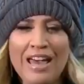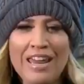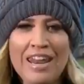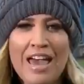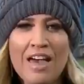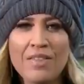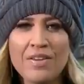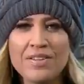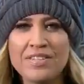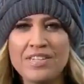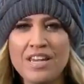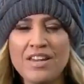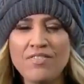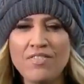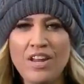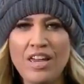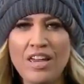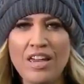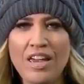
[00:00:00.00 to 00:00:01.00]
Now this
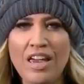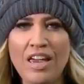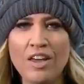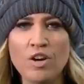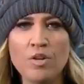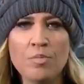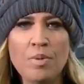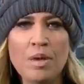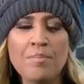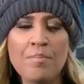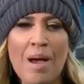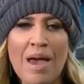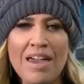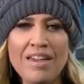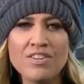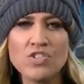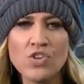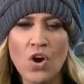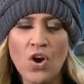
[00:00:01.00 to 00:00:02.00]
evening, it'll be
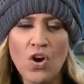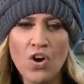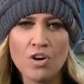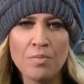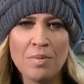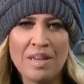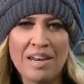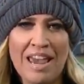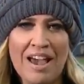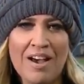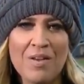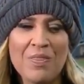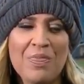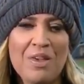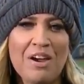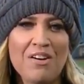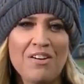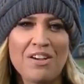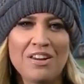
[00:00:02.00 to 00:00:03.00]
Mike Tauchman
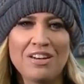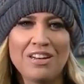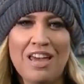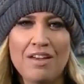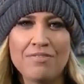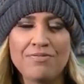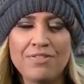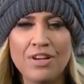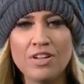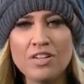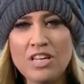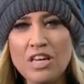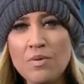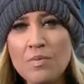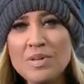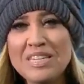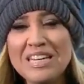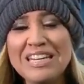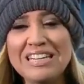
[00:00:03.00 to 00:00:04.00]
out there in left field.
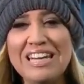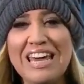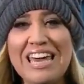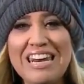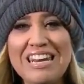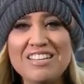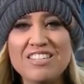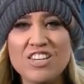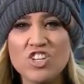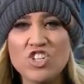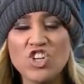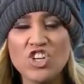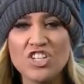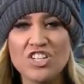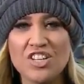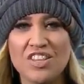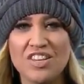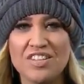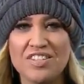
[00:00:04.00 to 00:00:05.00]
He was a late
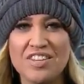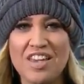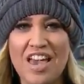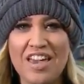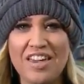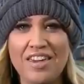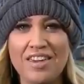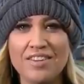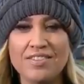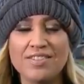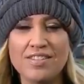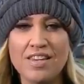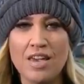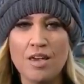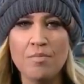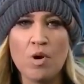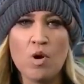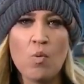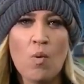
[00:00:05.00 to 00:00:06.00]
addition to this Yankees
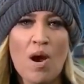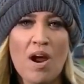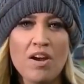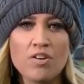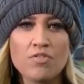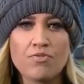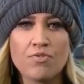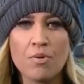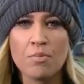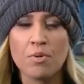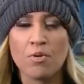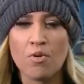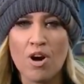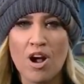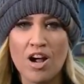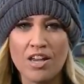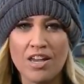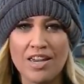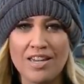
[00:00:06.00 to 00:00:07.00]
team, acquired from the
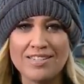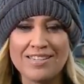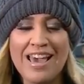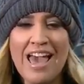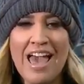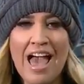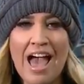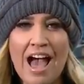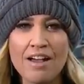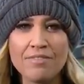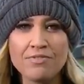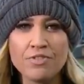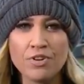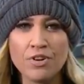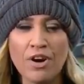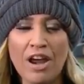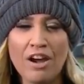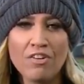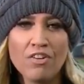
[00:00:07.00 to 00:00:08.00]
Rockies
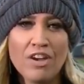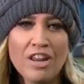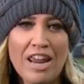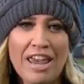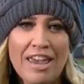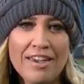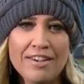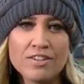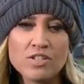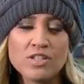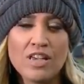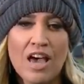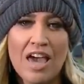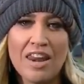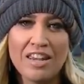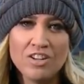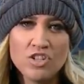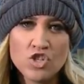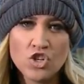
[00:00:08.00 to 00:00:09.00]
after Aaron Hicks
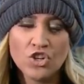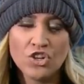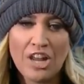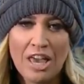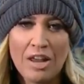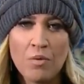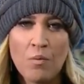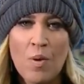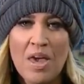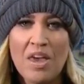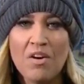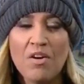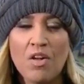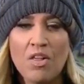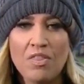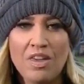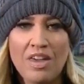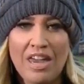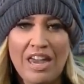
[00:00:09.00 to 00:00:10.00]
got injured and went
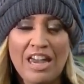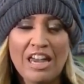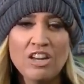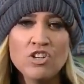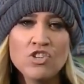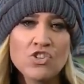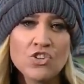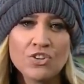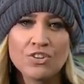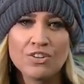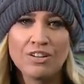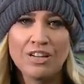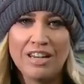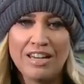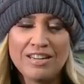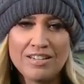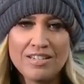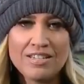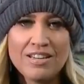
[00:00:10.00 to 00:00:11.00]
on the injured
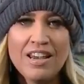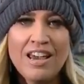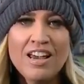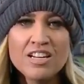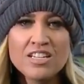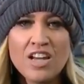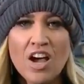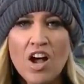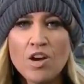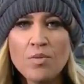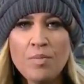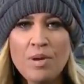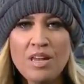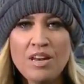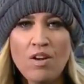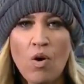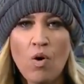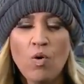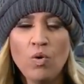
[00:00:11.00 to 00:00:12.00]
list.
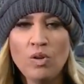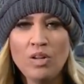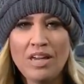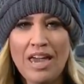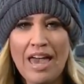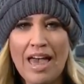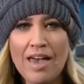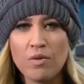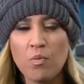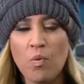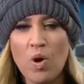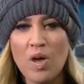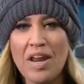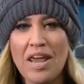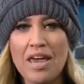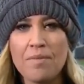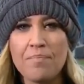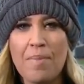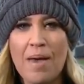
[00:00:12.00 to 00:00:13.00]
Talkman only had
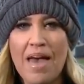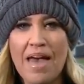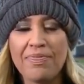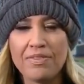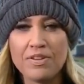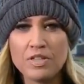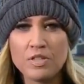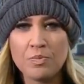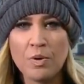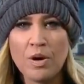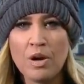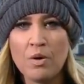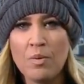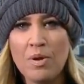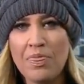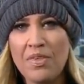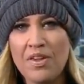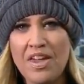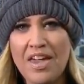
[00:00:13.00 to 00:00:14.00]
one at-bat this
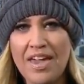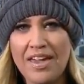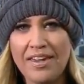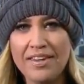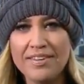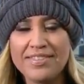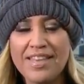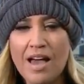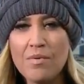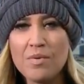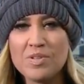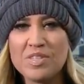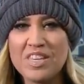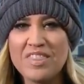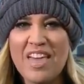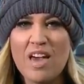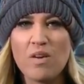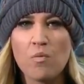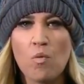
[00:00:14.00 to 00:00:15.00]
spring with the Yankees. That
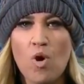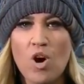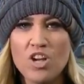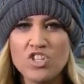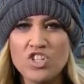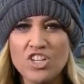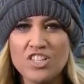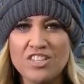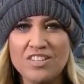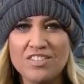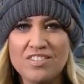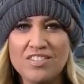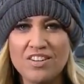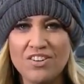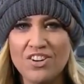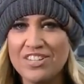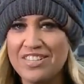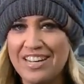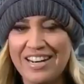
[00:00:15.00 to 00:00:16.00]
was in that Washington
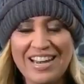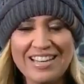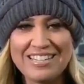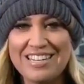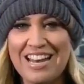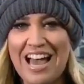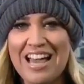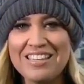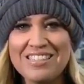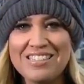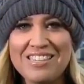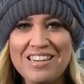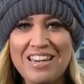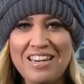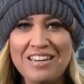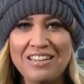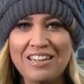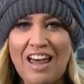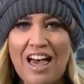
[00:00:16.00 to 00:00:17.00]
series and has not
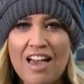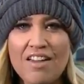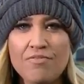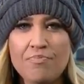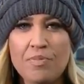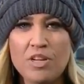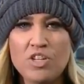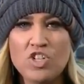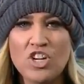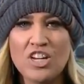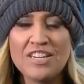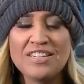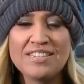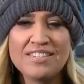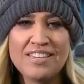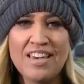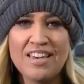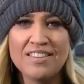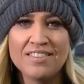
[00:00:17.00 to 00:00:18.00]
seen live pitching
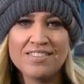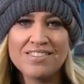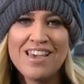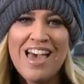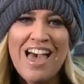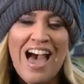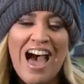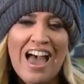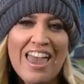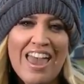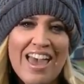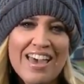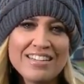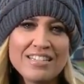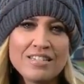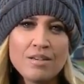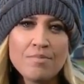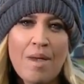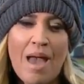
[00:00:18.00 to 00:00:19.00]
since. I
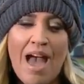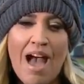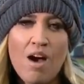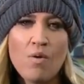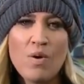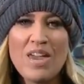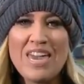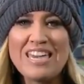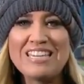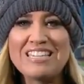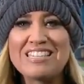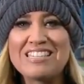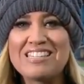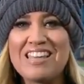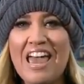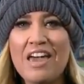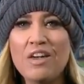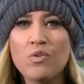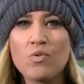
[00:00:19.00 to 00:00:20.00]
asked him how he has
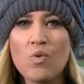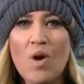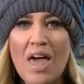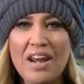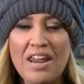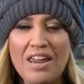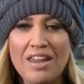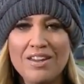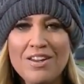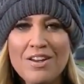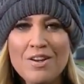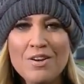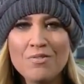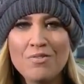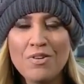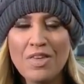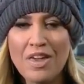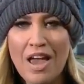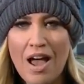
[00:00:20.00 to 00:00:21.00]
stayed ready
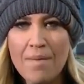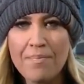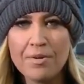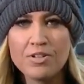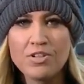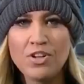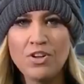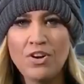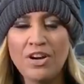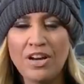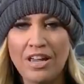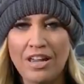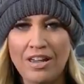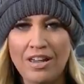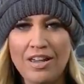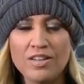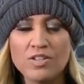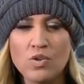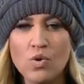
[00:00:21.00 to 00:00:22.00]
for the
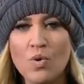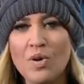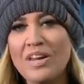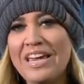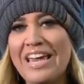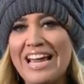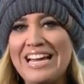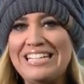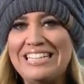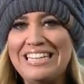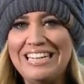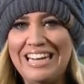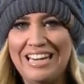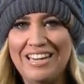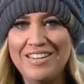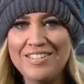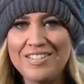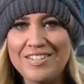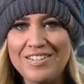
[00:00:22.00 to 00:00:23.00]
opportunity he is going to get
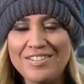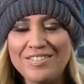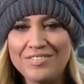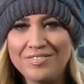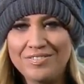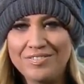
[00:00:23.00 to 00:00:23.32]
tonight